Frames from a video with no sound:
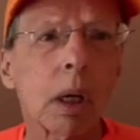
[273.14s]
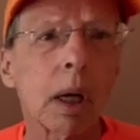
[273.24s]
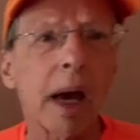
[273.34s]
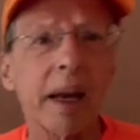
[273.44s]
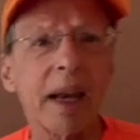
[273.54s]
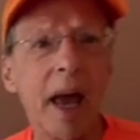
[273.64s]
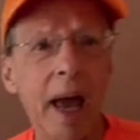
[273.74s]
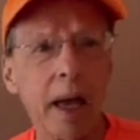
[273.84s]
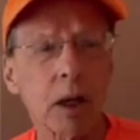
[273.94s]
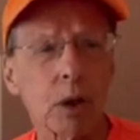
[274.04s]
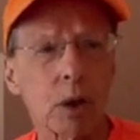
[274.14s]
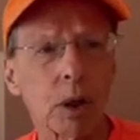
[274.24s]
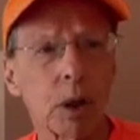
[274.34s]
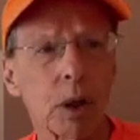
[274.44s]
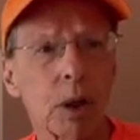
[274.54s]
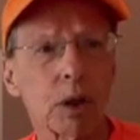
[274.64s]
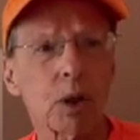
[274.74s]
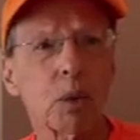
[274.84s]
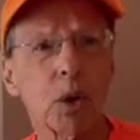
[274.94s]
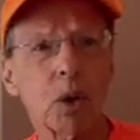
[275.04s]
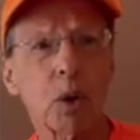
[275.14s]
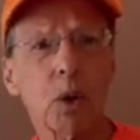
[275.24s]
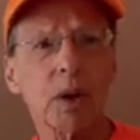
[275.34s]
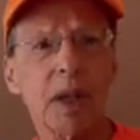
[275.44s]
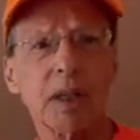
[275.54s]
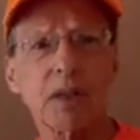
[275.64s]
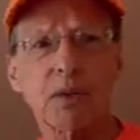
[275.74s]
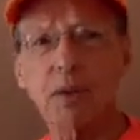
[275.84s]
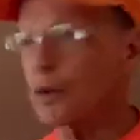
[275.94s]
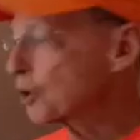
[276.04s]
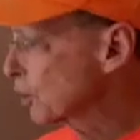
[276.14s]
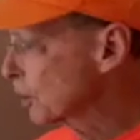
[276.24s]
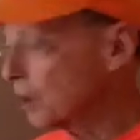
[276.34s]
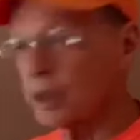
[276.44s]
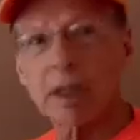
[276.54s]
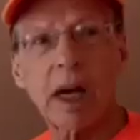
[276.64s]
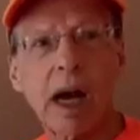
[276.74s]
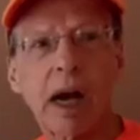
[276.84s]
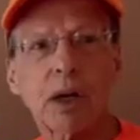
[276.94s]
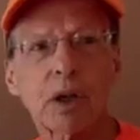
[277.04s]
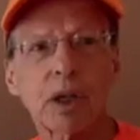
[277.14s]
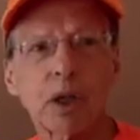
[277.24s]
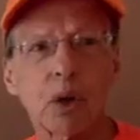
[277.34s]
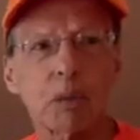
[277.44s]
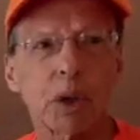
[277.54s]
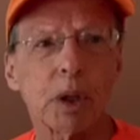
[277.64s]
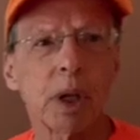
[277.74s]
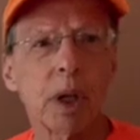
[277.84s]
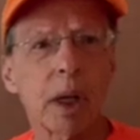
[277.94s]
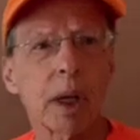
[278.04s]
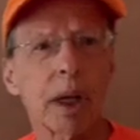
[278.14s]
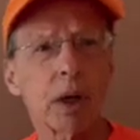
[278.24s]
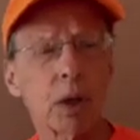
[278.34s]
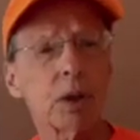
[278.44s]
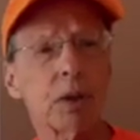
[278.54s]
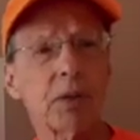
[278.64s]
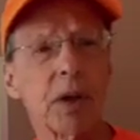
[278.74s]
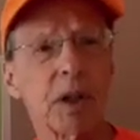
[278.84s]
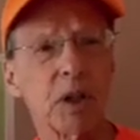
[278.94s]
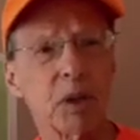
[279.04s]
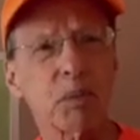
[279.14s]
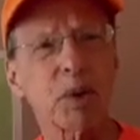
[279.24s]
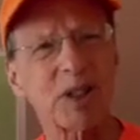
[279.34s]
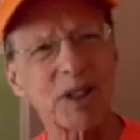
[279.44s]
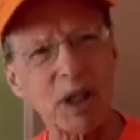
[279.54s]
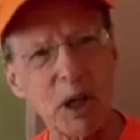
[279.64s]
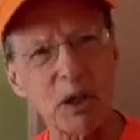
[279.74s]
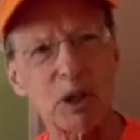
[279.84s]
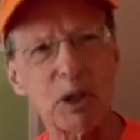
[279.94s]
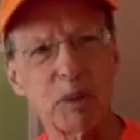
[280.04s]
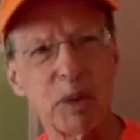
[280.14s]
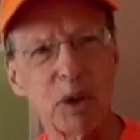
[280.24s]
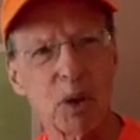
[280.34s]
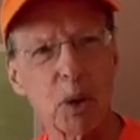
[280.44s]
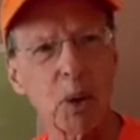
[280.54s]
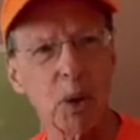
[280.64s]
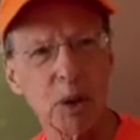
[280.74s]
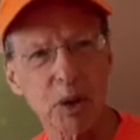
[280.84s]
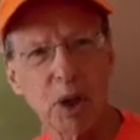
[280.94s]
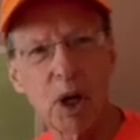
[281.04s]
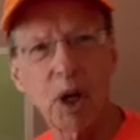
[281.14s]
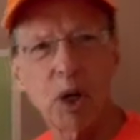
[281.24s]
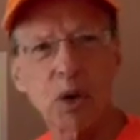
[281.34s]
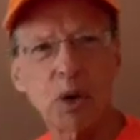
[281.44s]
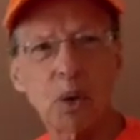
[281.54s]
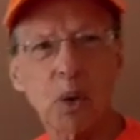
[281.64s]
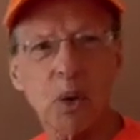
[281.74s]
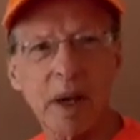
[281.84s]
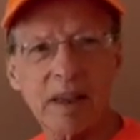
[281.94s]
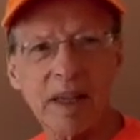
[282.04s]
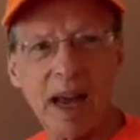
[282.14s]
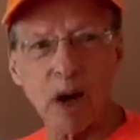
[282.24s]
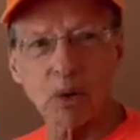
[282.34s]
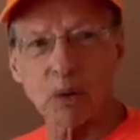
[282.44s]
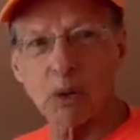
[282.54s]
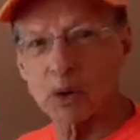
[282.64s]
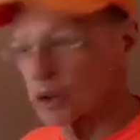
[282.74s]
at an angle to a court that is virtually entirely open and undefended, precisely because you're at the outermost